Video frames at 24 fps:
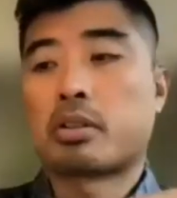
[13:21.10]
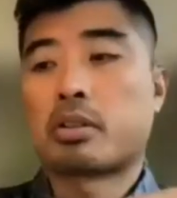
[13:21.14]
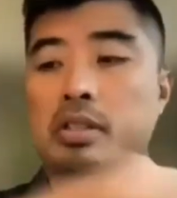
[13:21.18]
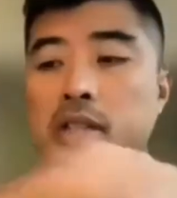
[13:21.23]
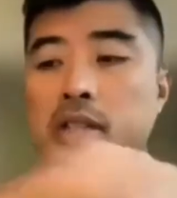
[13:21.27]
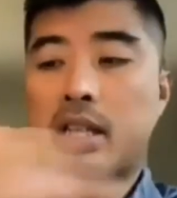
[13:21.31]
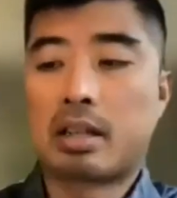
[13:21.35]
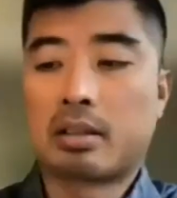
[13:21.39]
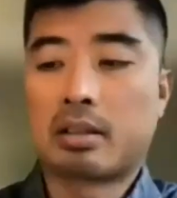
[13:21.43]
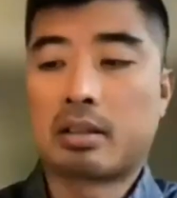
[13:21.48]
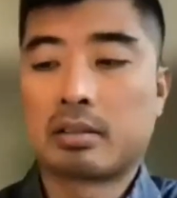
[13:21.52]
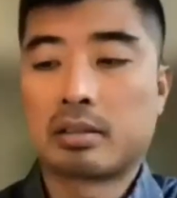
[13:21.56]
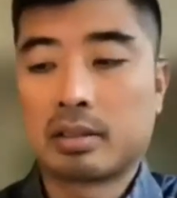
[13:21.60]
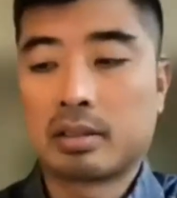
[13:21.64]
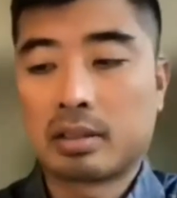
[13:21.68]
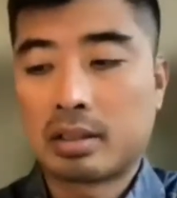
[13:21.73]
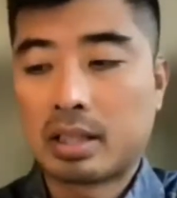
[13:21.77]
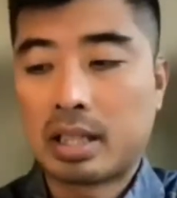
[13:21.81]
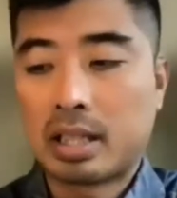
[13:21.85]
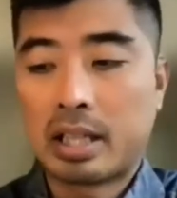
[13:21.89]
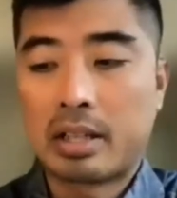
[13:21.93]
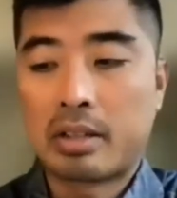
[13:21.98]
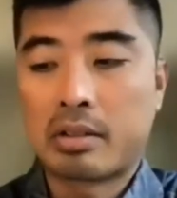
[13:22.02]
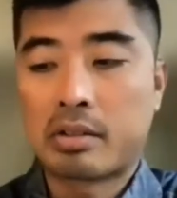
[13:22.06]
scale,
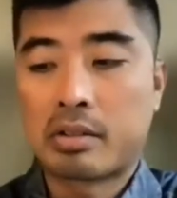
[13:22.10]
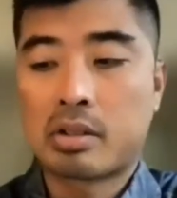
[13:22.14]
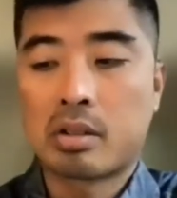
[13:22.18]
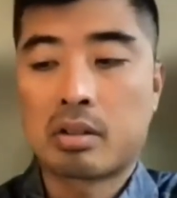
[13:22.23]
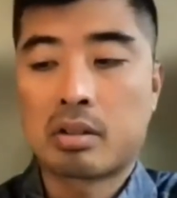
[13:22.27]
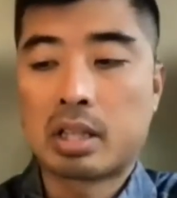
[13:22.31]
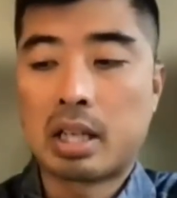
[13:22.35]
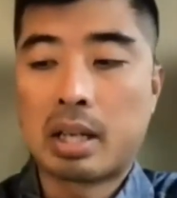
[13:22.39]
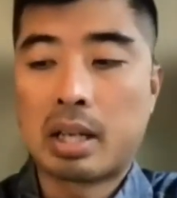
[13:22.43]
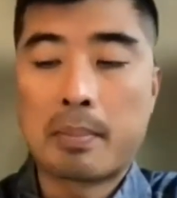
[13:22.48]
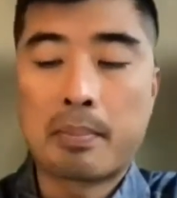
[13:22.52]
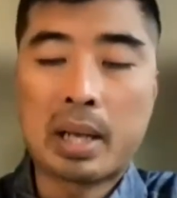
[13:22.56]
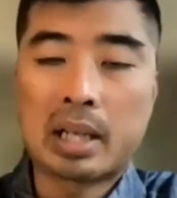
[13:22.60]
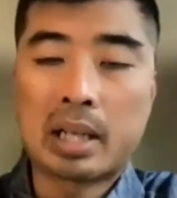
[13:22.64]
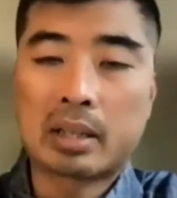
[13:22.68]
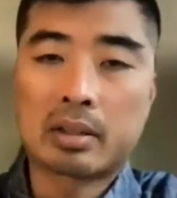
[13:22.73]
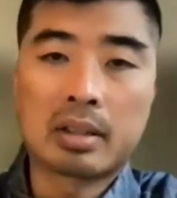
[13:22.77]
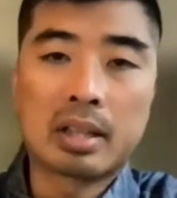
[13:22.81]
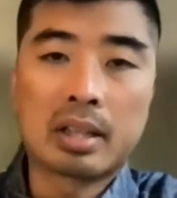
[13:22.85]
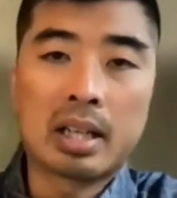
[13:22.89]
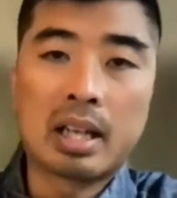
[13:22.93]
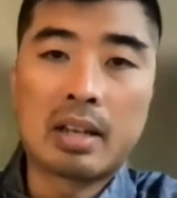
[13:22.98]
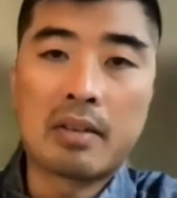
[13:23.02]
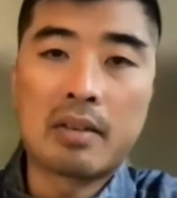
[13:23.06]
like you saw the impact of
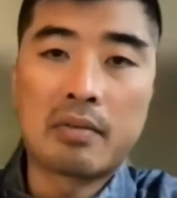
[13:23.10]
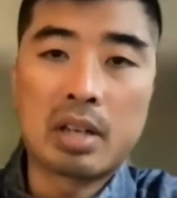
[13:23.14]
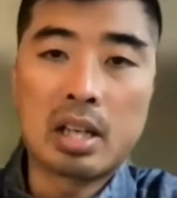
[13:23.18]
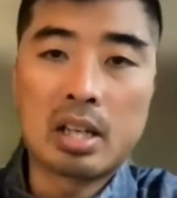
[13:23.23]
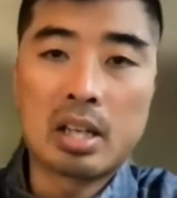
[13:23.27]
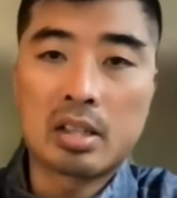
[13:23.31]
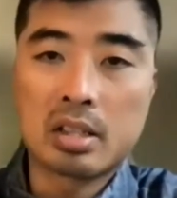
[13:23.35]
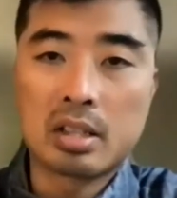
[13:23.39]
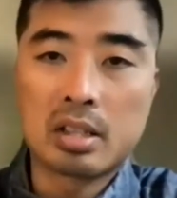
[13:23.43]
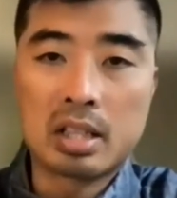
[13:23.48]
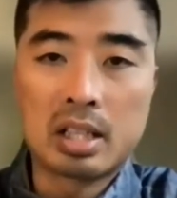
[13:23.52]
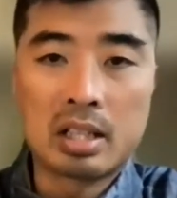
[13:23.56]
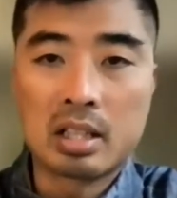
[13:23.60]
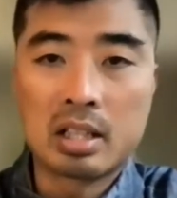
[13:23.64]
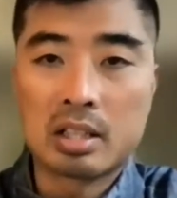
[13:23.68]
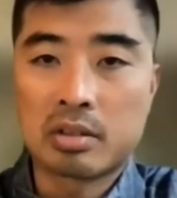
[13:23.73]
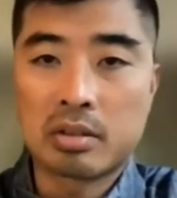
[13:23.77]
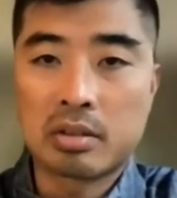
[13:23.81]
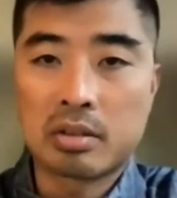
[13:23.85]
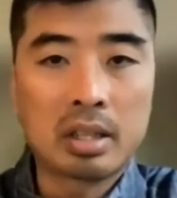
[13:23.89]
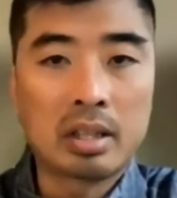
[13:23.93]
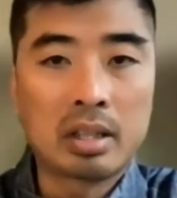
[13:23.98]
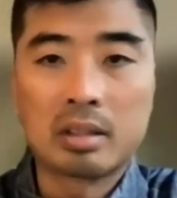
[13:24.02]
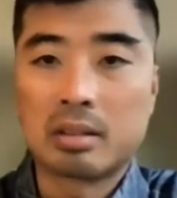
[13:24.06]
the aviation
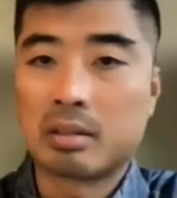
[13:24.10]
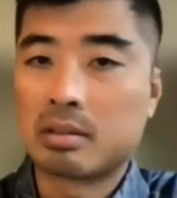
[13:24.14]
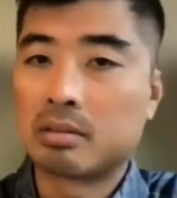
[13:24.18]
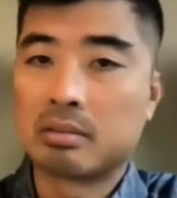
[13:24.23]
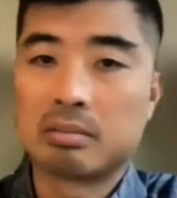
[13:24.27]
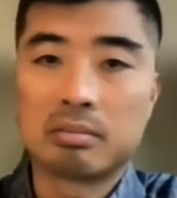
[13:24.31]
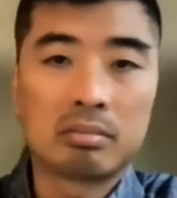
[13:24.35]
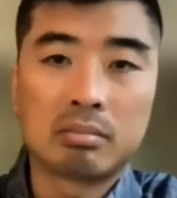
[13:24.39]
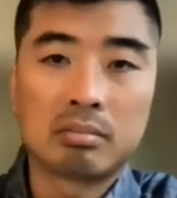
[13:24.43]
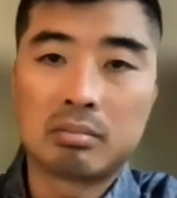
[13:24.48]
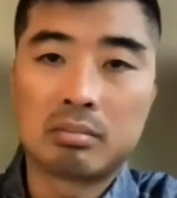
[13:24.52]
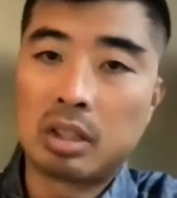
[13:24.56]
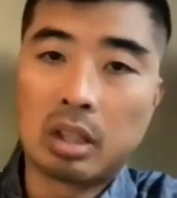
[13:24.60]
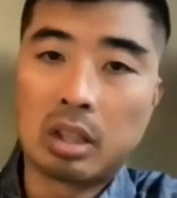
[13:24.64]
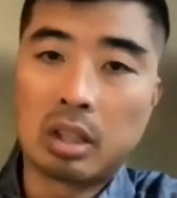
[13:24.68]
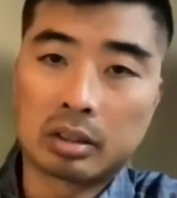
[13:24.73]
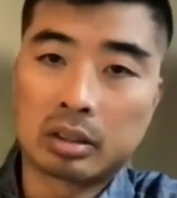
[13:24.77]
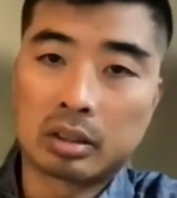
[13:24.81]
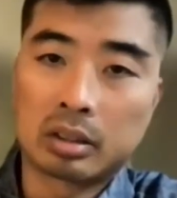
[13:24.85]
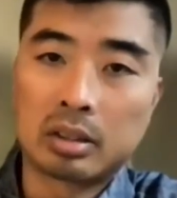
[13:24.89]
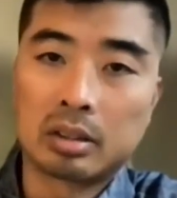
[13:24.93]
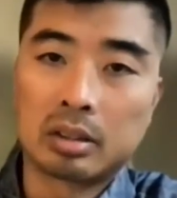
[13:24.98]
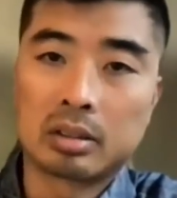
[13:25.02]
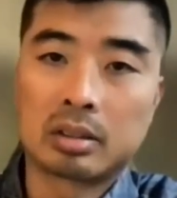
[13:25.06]
industry, not
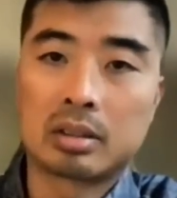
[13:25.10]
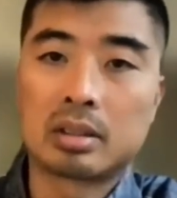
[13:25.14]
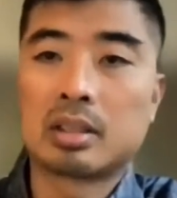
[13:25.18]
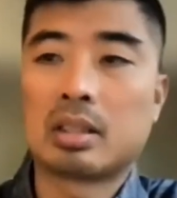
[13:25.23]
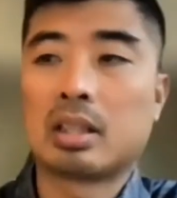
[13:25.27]
good.